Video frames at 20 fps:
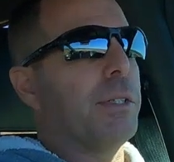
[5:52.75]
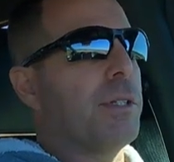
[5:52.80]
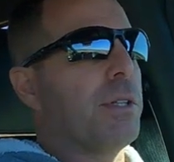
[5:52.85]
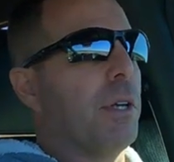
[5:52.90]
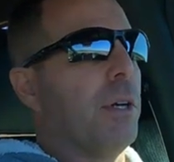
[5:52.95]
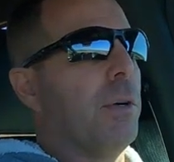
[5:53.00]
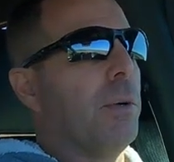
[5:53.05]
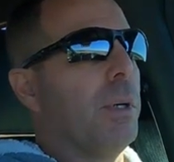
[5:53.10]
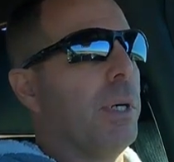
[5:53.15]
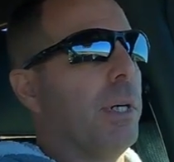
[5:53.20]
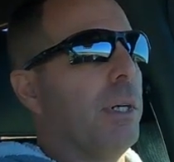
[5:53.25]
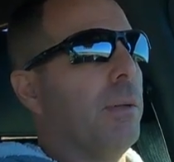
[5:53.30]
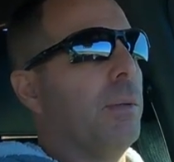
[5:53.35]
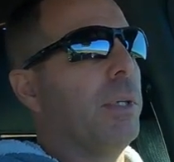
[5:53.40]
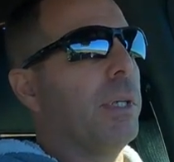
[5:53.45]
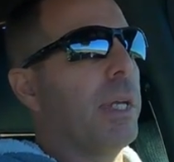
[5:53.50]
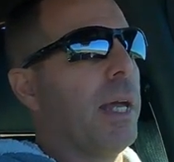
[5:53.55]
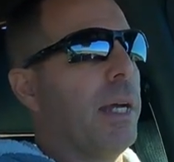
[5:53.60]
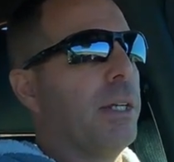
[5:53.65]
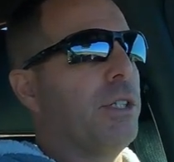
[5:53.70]
So
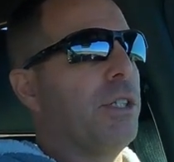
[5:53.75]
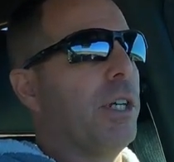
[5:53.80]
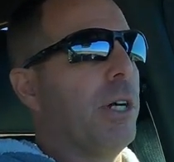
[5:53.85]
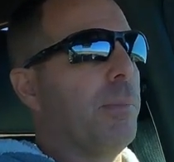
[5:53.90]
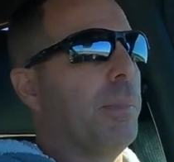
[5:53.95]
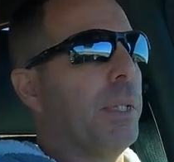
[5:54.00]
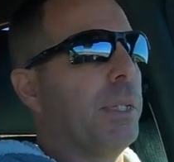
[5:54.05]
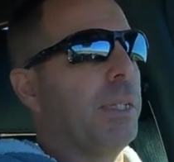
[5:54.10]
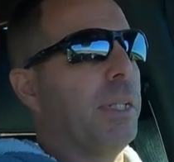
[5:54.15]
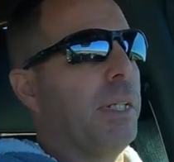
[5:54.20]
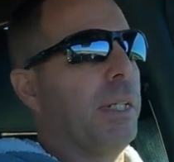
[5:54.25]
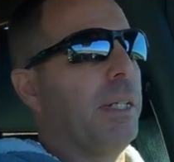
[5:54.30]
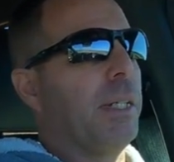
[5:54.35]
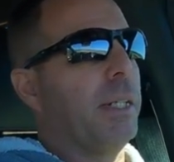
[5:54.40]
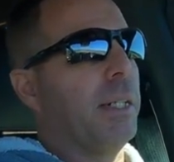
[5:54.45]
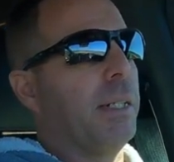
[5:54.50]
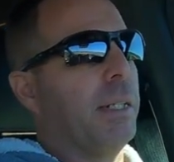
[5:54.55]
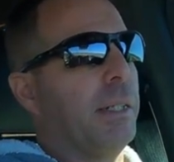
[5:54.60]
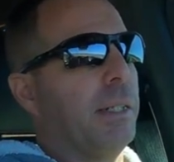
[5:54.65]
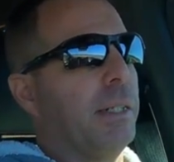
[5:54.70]
we'll catch you up at
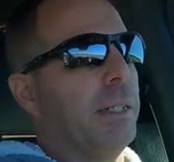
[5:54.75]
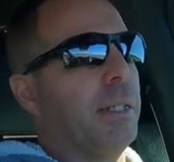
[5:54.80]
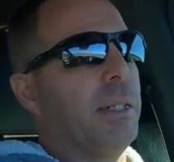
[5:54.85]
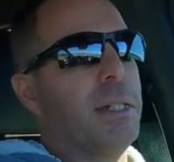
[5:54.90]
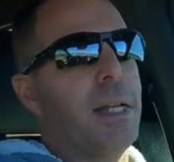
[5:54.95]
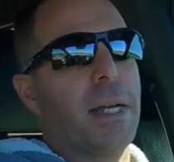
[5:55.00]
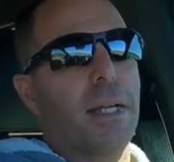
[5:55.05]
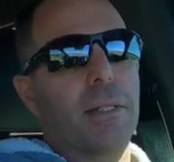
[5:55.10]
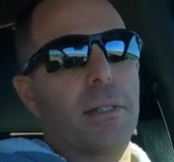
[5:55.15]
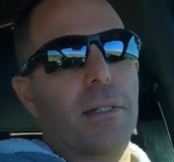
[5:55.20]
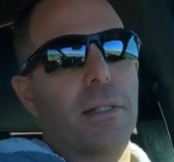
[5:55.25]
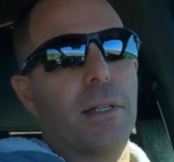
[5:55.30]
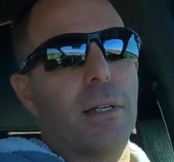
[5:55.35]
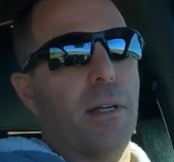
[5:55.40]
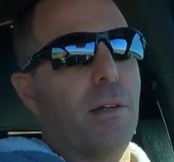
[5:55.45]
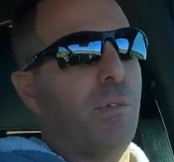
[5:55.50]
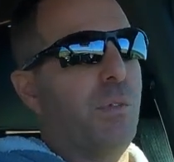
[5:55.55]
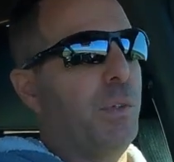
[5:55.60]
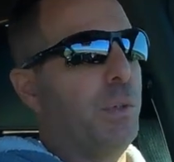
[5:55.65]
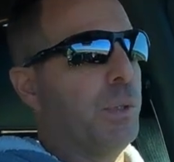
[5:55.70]
the next
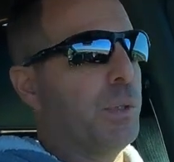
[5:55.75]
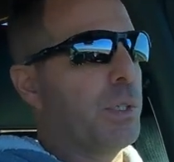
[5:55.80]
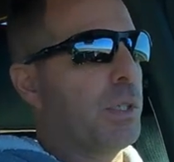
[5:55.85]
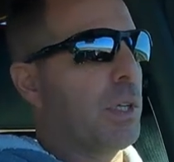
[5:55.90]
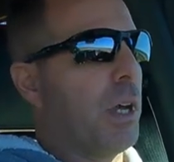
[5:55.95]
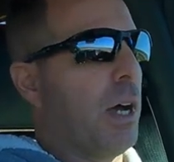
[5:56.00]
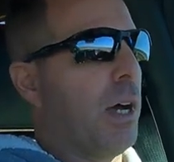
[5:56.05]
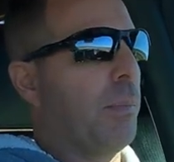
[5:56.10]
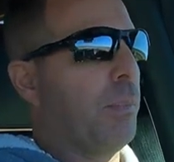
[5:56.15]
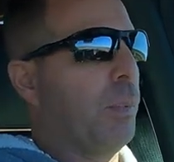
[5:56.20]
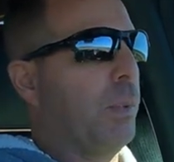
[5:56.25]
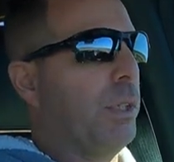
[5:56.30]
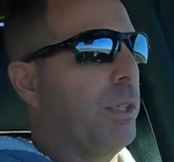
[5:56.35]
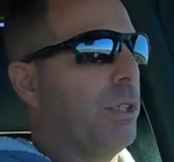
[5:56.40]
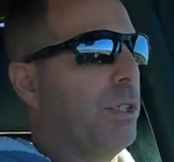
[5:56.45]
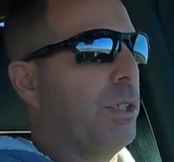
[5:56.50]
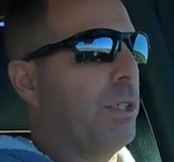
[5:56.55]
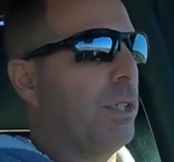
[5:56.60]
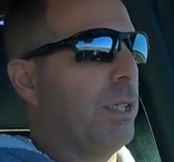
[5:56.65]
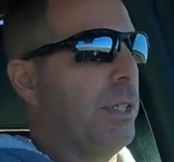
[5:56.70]
fuel stop, which
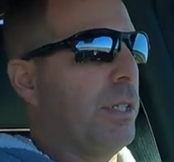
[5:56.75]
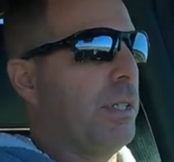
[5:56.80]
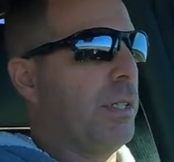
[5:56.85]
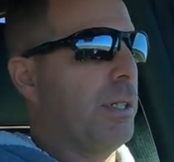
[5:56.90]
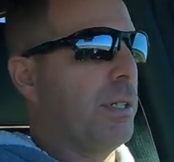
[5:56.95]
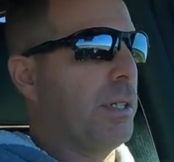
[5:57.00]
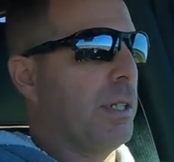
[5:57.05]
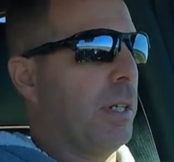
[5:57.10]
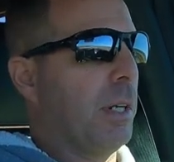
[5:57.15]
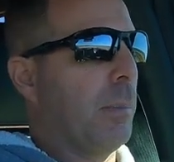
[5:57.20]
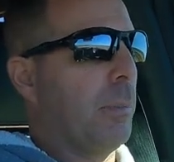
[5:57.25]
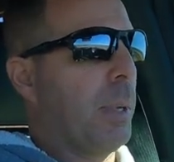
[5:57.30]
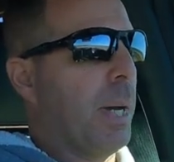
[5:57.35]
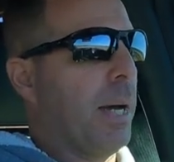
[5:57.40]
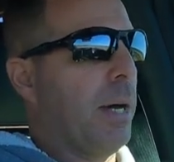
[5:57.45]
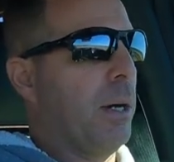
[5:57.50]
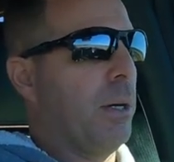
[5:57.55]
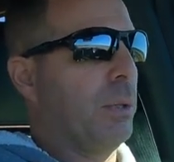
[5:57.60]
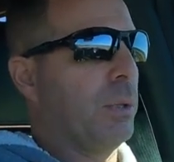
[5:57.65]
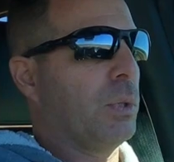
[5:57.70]
is in
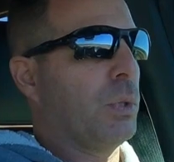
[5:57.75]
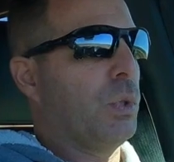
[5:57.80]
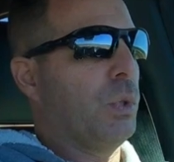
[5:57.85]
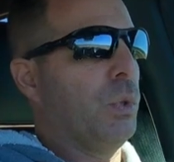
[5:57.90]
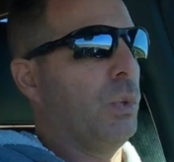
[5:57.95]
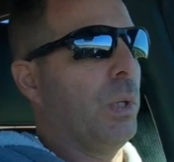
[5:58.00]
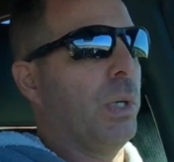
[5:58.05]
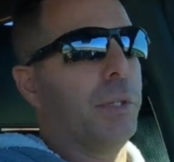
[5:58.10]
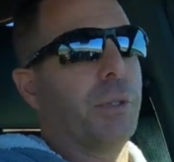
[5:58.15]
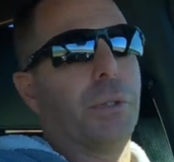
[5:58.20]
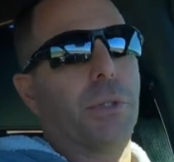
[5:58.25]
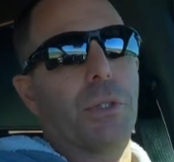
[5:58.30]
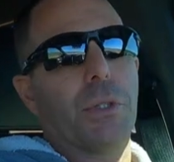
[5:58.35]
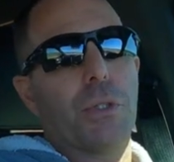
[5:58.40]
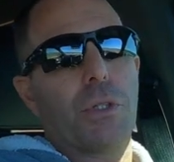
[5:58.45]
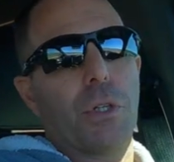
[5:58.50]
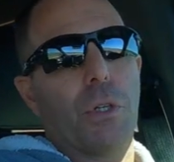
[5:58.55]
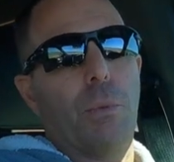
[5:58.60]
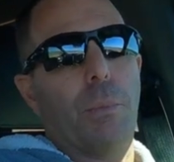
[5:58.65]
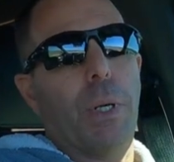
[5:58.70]
about 200 or
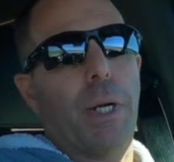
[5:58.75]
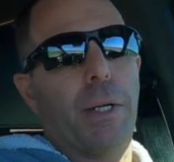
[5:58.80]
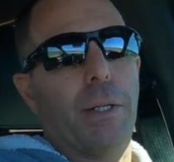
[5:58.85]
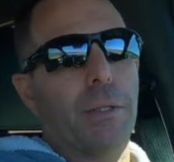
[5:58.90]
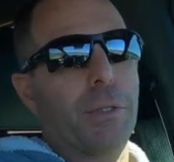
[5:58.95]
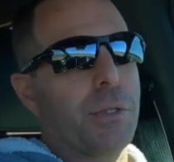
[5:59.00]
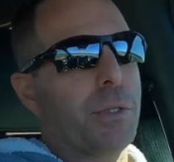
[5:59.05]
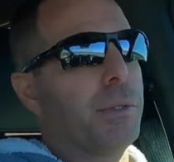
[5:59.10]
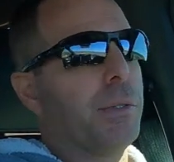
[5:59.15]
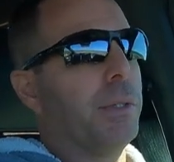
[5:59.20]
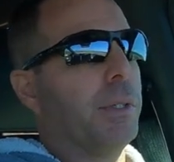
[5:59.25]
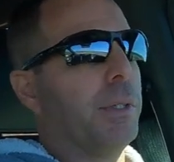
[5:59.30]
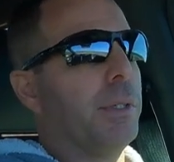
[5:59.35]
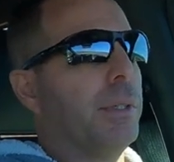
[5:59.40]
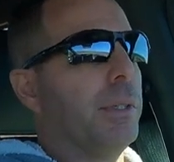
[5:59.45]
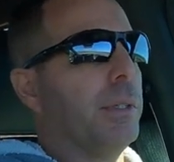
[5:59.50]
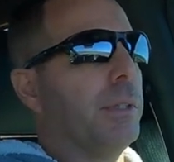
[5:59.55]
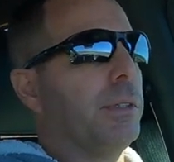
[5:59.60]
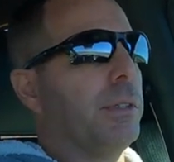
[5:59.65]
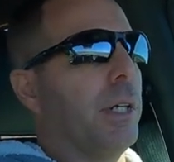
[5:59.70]
so miles.
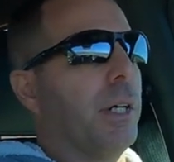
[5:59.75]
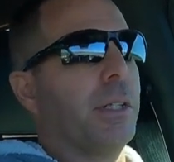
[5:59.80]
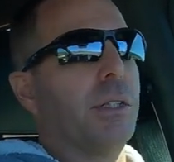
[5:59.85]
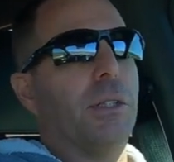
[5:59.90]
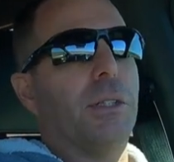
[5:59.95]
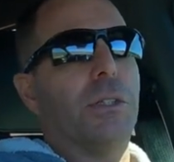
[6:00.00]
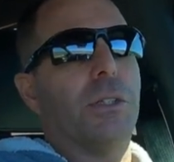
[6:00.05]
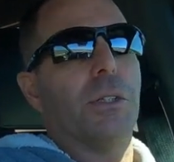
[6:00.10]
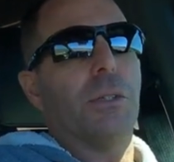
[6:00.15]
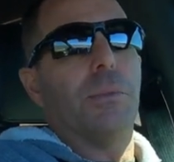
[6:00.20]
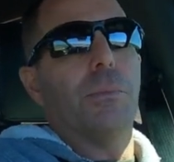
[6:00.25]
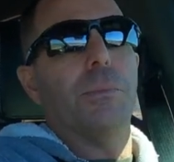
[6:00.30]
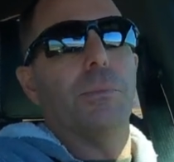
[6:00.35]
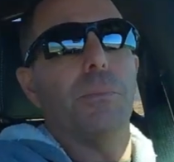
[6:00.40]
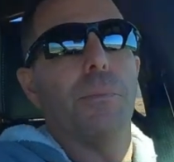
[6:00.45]
Talk to you soon.